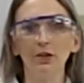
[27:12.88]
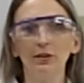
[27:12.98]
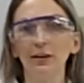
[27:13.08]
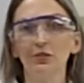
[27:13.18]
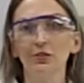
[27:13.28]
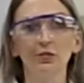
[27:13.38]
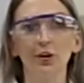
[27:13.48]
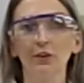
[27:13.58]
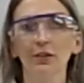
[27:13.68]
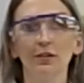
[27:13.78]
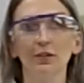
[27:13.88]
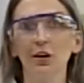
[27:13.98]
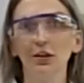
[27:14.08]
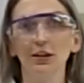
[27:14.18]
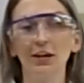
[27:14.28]
collect, sort of
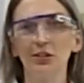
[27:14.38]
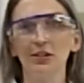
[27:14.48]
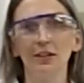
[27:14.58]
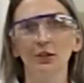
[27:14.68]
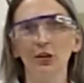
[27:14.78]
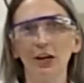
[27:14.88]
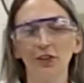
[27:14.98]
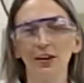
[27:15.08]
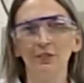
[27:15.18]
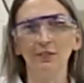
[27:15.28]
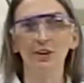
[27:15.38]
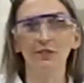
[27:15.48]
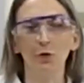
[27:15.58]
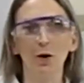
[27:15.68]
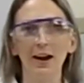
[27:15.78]
a collection and look at things in
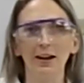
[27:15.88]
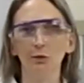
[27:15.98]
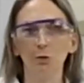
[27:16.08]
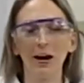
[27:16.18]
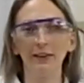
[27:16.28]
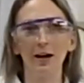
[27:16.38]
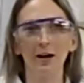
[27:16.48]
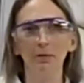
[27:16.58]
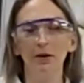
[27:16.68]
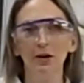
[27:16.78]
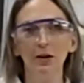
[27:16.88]
different ways, weigh them.